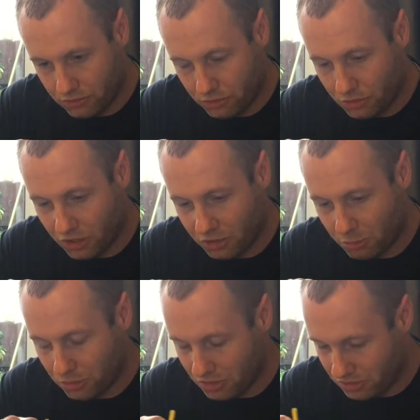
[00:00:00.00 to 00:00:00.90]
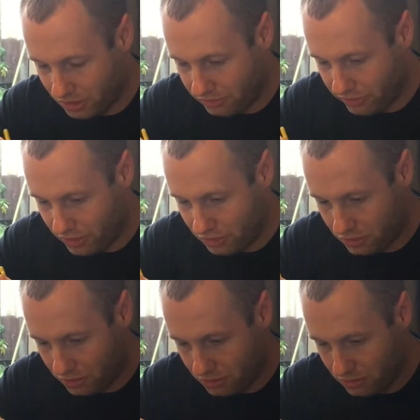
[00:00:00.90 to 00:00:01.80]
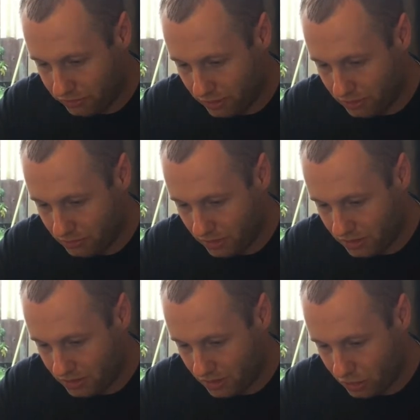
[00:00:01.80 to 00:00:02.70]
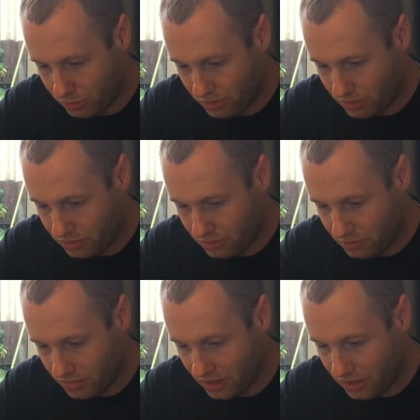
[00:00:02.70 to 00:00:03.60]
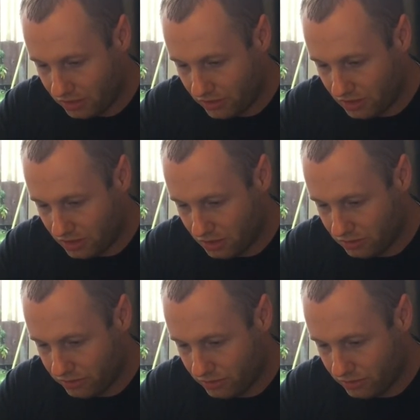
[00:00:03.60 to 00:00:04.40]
you guys probably got the same things, you know, you find ways to help it, make it easy for yourself.